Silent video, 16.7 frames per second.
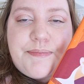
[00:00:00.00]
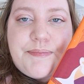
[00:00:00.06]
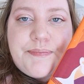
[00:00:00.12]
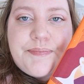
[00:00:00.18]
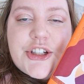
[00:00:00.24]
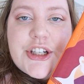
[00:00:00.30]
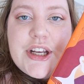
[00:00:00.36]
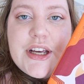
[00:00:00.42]

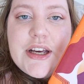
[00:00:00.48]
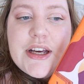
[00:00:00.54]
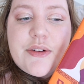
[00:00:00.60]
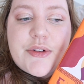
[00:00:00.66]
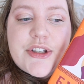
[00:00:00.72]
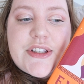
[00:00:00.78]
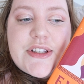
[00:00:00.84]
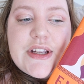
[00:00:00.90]
She
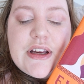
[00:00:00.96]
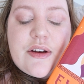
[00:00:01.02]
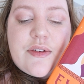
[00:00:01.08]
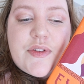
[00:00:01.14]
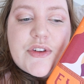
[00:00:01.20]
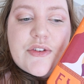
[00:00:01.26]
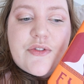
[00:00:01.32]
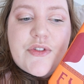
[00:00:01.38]

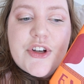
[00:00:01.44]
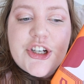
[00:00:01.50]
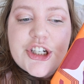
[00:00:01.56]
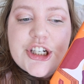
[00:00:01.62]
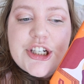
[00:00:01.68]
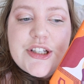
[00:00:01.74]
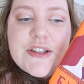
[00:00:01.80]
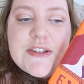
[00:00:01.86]
receives
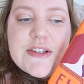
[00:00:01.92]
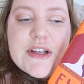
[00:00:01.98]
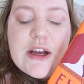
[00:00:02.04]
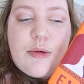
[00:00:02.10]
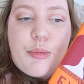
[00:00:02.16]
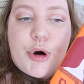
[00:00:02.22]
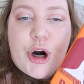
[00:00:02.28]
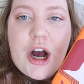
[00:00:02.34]
visions
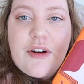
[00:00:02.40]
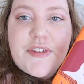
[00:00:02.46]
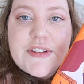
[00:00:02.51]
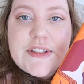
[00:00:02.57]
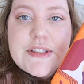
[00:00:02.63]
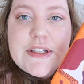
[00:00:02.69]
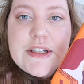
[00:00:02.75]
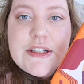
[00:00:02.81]
and
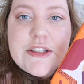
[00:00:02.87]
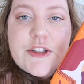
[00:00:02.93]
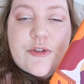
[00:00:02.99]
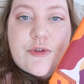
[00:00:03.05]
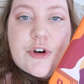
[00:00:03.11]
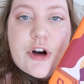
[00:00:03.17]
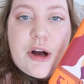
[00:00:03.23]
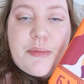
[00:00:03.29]
prophecies
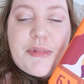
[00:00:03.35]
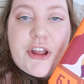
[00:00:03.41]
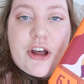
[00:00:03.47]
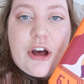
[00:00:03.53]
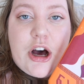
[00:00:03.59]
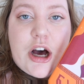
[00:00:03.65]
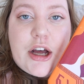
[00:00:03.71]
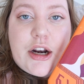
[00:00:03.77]
from the
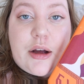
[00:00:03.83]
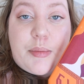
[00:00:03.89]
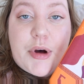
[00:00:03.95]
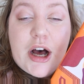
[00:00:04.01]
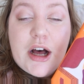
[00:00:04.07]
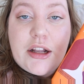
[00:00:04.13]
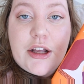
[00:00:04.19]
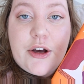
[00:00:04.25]
god
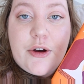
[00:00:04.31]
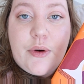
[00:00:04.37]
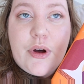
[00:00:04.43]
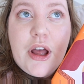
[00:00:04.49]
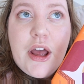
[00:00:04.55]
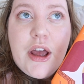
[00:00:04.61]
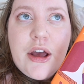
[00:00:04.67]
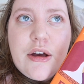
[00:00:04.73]
Apollo,
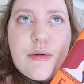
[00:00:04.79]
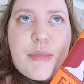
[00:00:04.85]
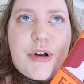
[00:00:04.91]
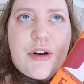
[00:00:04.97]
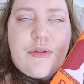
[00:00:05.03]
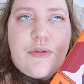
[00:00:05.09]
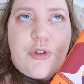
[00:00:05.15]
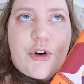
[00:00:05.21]

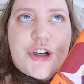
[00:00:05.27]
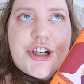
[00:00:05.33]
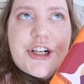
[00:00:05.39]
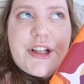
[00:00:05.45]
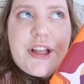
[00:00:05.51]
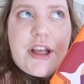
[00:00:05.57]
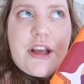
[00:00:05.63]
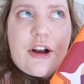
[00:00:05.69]
but
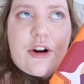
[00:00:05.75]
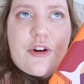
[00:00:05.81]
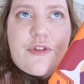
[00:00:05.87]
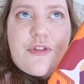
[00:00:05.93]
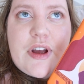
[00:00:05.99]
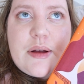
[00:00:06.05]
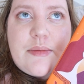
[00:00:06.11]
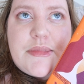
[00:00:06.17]
unfortunately her
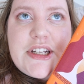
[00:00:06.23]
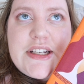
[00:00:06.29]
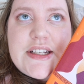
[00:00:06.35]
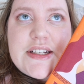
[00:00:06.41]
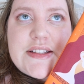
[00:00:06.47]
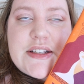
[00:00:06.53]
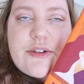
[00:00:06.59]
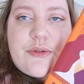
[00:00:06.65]
family
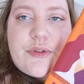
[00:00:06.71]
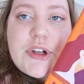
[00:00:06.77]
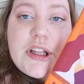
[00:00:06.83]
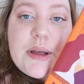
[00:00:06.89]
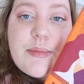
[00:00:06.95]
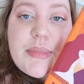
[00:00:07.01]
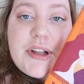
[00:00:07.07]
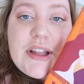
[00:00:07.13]
doesn't
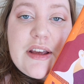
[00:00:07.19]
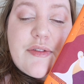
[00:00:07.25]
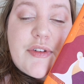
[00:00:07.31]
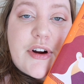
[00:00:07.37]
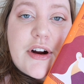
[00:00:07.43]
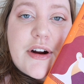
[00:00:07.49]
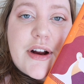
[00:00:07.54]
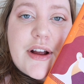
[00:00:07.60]
really believe
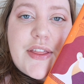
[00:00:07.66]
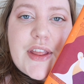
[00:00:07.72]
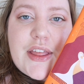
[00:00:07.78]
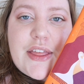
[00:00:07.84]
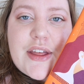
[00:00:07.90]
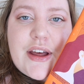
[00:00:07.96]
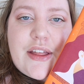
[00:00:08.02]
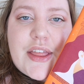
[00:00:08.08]
her and they
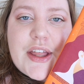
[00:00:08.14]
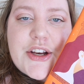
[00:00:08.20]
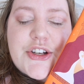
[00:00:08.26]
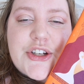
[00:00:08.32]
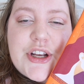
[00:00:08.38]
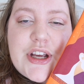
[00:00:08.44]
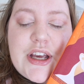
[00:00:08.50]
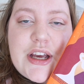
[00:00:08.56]
think that
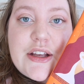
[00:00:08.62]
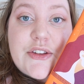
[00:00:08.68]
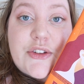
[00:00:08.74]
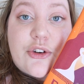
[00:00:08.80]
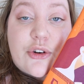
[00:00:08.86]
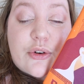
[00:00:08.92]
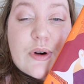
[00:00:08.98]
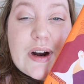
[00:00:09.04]
she is
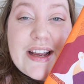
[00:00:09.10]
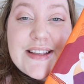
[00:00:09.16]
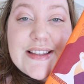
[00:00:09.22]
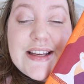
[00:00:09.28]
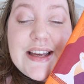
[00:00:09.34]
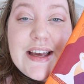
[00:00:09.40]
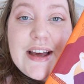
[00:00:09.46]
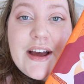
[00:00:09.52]

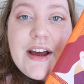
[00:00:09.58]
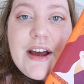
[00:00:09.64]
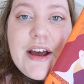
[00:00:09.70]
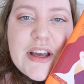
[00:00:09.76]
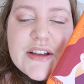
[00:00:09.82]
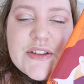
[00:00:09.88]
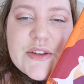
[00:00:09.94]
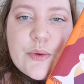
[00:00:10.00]
crazy
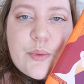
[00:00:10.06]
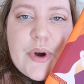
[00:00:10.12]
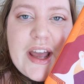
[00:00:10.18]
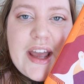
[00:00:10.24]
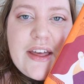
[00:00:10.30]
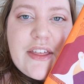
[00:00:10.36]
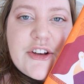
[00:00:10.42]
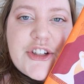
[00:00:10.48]
because the
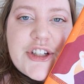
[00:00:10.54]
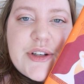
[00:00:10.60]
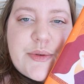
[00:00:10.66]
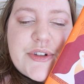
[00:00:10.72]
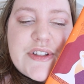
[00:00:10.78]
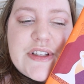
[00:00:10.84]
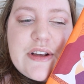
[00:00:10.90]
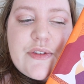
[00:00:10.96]
way that she
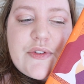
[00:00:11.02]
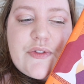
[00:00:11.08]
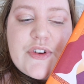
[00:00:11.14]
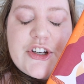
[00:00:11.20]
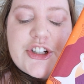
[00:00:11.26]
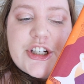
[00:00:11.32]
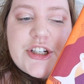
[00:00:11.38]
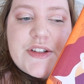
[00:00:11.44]
receives
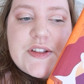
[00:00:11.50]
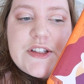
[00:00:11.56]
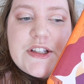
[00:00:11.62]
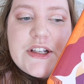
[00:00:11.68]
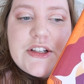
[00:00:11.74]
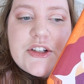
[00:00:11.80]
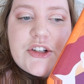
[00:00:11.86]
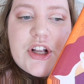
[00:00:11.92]
visions
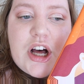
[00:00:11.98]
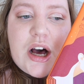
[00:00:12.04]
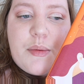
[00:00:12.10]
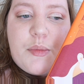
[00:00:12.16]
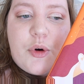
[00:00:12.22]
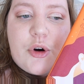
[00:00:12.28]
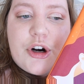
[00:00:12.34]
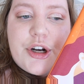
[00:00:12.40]
is a lot
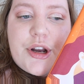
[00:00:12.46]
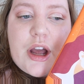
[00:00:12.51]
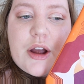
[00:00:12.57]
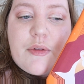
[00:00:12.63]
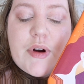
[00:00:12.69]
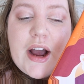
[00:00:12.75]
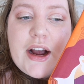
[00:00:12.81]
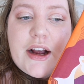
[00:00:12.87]
more
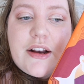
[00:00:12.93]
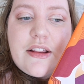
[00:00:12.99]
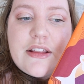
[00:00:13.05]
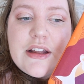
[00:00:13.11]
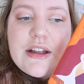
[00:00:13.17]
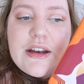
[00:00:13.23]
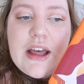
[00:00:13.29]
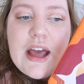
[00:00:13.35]
direct
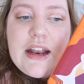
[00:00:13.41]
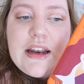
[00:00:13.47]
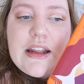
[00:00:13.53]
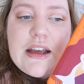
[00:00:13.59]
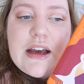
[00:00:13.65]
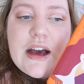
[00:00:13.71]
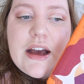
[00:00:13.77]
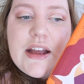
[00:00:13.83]
than
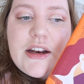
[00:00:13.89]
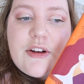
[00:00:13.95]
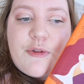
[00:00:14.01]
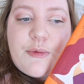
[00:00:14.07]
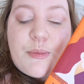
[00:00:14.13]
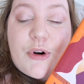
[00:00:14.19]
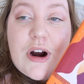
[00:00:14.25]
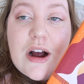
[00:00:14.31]
any kind
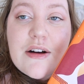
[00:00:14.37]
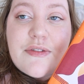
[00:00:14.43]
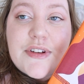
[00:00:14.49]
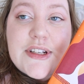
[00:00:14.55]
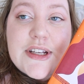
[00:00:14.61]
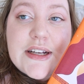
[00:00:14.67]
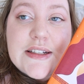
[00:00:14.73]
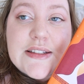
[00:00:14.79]
of
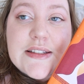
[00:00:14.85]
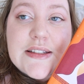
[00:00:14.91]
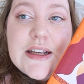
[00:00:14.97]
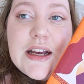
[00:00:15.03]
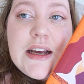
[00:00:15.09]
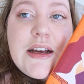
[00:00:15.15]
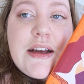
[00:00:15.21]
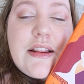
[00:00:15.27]
prophetess
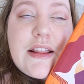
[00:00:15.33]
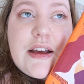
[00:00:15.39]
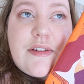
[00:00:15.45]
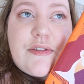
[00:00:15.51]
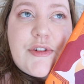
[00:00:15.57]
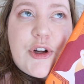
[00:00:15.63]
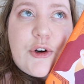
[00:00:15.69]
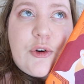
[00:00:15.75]

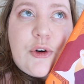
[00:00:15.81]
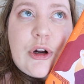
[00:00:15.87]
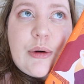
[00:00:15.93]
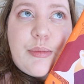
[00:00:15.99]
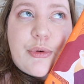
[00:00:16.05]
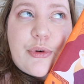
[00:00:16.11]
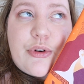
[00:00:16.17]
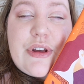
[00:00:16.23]
they've
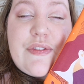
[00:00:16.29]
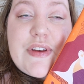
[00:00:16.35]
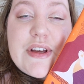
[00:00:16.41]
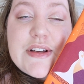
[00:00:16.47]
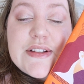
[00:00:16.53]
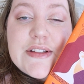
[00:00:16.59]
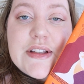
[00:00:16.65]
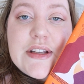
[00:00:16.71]
known
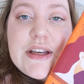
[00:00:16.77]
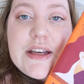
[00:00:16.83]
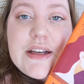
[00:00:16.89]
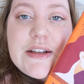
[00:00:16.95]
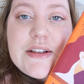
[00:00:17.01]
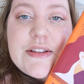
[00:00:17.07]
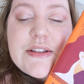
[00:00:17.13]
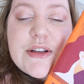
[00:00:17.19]

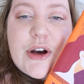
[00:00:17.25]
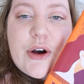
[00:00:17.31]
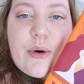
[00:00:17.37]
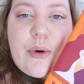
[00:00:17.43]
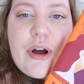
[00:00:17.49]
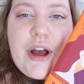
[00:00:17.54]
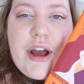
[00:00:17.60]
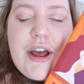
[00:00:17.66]
previously.
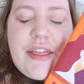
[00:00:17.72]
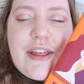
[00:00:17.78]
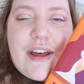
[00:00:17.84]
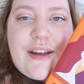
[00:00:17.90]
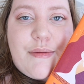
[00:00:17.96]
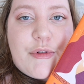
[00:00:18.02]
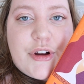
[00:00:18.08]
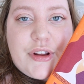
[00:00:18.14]
So
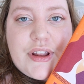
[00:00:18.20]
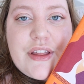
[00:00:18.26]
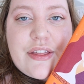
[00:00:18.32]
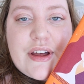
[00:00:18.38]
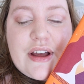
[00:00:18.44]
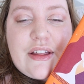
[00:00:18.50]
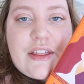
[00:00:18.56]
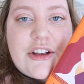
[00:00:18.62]
they really
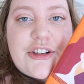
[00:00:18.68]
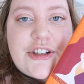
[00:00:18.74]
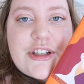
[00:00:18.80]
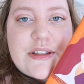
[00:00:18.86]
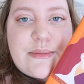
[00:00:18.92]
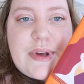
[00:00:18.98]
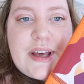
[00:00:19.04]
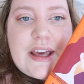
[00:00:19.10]
think that
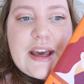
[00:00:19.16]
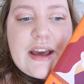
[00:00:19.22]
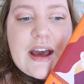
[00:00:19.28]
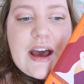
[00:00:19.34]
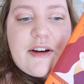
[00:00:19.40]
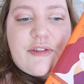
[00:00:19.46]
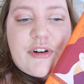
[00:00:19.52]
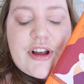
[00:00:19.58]
she's
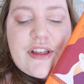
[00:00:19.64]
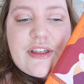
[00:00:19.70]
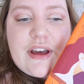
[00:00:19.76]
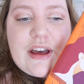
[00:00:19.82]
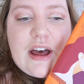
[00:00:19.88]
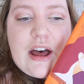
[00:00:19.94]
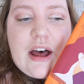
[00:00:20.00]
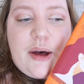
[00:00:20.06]
making
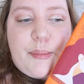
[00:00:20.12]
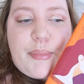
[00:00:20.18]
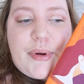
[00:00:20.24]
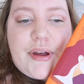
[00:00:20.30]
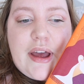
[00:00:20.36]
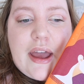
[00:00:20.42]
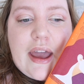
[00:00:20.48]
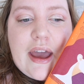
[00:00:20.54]
everything up,
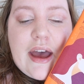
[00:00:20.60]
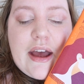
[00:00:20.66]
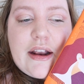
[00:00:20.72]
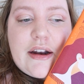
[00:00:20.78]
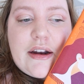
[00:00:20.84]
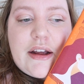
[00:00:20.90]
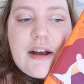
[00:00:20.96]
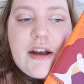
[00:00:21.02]

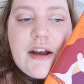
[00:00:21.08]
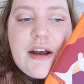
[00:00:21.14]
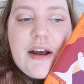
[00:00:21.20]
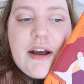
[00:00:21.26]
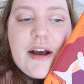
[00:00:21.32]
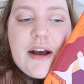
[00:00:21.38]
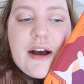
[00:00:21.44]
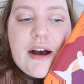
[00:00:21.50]
and
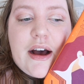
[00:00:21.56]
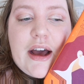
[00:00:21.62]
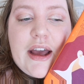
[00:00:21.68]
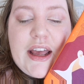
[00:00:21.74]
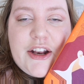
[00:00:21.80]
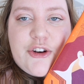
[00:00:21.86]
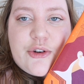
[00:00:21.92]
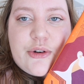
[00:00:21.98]
I
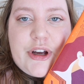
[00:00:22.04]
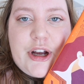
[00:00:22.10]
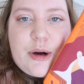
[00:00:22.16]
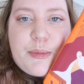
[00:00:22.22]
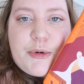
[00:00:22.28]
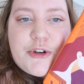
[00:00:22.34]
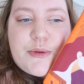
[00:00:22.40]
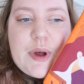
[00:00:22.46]
enjoy
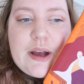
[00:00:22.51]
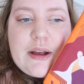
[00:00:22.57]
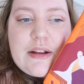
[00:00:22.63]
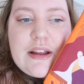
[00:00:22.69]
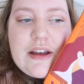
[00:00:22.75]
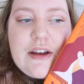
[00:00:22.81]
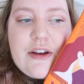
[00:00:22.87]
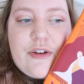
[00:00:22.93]
her
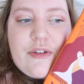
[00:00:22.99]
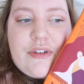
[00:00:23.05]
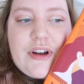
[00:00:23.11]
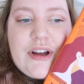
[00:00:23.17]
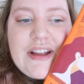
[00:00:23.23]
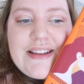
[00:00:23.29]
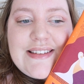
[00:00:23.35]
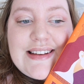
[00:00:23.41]

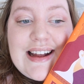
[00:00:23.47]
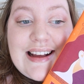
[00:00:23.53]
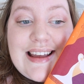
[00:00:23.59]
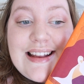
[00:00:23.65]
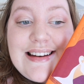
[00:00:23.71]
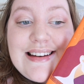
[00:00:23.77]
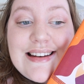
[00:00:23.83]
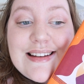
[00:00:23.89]
perspective
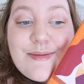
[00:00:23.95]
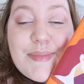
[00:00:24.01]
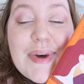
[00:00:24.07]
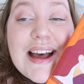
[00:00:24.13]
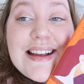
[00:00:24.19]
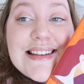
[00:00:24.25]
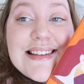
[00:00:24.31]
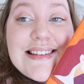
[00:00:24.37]
second
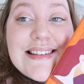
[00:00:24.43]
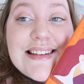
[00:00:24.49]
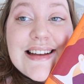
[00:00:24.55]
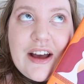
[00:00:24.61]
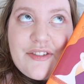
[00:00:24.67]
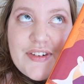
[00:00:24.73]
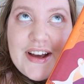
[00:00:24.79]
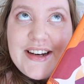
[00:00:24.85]
best.
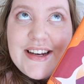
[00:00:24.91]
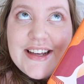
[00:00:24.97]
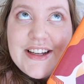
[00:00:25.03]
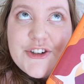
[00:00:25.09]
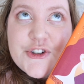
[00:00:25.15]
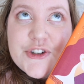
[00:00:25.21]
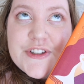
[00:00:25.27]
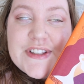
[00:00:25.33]
I find it
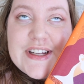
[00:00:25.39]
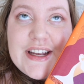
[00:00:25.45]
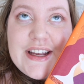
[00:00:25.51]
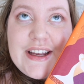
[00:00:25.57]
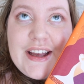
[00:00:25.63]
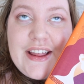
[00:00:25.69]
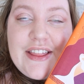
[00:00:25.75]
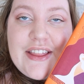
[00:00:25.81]

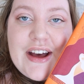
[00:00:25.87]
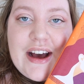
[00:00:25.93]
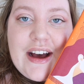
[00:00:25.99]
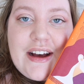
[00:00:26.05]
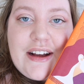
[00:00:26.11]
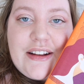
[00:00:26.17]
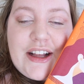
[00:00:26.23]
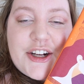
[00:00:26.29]
interesting
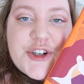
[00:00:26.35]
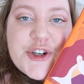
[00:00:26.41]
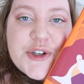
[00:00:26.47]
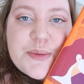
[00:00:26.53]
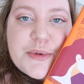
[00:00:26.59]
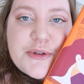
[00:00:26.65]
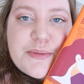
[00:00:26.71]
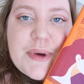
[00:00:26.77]
that
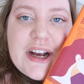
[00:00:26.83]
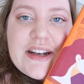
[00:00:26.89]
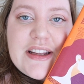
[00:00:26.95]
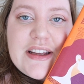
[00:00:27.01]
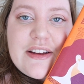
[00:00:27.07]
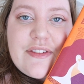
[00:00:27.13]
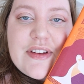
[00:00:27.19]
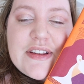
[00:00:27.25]
Electra's
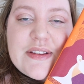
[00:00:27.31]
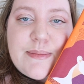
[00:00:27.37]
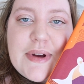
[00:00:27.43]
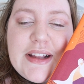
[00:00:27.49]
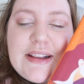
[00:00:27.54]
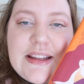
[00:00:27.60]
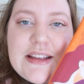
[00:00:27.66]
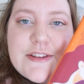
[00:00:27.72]
perspective is
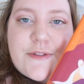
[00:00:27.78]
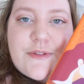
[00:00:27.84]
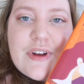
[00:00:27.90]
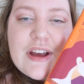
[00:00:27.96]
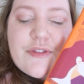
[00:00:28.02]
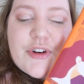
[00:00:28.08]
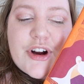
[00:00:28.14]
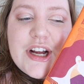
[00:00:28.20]
my least
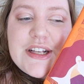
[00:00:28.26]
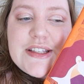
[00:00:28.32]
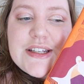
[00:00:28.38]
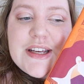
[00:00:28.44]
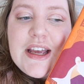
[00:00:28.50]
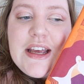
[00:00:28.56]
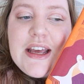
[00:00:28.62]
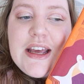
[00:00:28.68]
favorite,
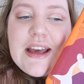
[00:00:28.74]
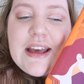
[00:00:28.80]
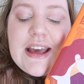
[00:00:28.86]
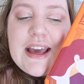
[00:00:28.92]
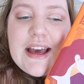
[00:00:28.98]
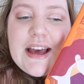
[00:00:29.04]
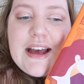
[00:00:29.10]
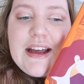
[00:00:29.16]

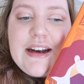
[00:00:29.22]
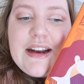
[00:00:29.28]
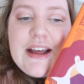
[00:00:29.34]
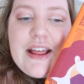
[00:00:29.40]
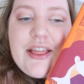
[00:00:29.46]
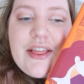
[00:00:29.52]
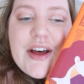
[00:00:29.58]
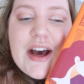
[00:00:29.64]

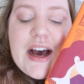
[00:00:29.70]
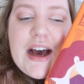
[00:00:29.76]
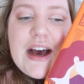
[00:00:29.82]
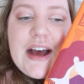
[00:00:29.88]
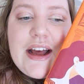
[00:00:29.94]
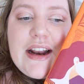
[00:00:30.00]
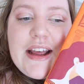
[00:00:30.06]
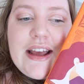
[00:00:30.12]
and
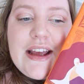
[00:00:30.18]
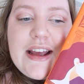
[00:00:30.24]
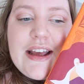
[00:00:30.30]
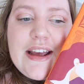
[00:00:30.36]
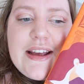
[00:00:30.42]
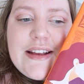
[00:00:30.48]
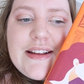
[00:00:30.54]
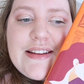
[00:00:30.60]
that it
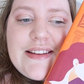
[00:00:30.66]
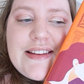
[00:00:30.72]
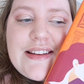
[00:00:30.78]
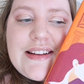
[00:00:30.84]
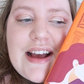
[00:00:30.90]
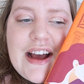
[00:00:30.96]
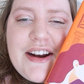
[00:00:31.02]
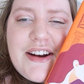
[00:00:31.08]

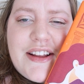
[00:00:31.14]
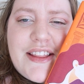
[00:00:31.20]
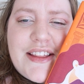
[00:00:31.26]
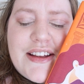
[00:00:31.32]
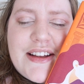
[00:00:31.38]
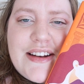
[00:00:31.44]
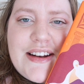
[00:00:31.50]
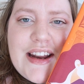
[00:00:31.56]
is kind of
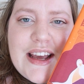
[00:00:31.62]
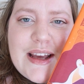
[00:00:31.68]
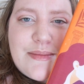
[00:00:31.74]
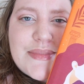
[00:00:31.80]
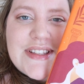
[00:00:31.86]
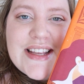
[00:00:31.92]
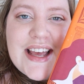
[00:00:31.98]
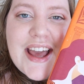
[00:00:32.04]
the
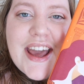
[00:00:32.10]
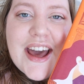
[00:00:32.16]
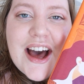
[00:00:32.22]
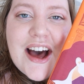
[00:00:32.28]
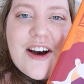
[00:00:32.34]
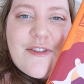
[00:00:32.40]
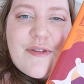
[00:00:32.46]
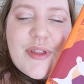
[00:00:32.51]
namesake
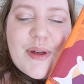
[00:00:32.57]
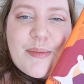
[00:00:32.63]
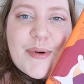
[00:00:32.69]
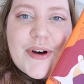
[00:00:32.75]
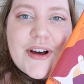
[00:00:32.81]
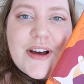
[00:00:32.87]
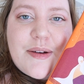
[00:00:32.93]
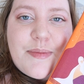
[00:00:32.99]
of the
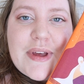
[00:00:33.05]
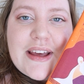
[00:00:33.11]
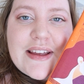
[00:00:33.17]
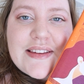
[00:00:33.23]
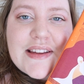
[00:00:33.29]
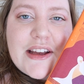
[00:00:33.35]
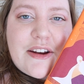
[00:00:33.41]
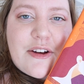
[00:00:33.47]
book
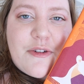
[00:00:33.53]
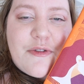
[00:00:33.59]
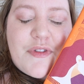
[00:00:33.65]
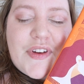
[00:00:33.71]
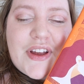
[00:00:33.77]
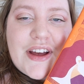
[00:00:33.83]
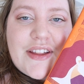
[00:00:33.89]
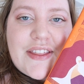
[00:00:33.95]
because I don't
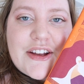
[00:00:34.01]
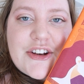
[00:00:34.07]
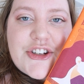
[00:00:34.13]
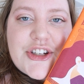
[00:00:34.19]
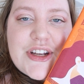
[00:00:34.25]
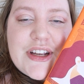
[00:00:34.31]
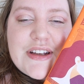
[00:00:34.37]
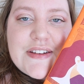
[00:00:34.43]
feel that
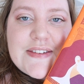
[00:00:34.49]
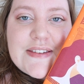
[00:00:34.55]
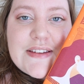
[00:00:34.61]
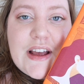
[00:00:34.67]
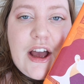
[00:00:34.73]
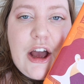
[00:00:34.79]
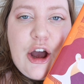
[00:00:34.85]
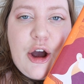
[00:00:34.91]
she
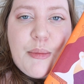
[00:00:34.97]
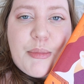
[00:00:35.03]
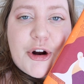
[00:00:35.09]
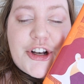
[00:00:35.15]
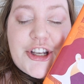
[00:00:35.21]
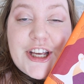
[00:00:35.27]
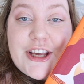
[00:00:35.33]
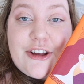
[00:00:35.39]
is
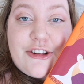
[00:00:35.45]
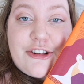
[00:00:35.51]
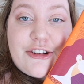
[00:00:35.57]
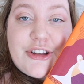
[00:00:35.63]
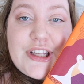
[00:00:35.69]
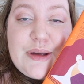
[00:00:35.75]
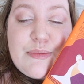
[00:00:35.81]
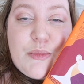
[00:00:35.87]

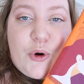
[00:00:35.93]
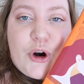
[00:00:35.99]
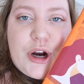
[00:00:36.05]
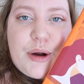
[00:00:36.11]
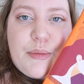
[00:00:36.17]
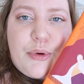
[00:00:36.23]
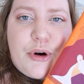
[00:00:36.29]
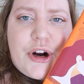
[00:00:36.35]
particularly more
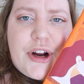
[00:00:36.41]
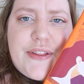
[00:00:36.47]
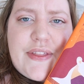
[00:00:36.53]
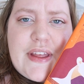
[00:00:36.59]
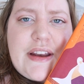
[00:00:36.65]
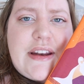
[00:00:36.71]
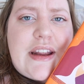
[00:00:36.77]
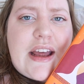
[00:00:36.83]

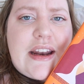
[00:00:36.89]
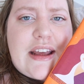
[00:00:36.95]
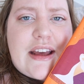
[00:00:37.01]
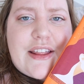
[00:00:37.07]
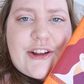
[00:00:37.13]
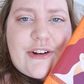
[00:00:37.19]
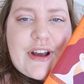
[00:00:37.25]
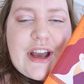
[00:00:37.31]
important than any
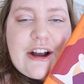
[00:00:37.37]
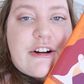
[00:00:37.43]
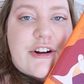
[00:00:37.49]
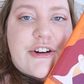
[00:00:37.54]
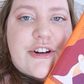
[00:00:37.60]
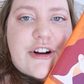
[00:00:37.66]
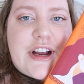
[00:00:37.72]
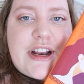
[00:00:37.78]
other
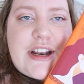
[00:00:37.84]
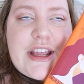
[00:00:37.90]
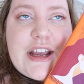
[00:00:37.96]
character in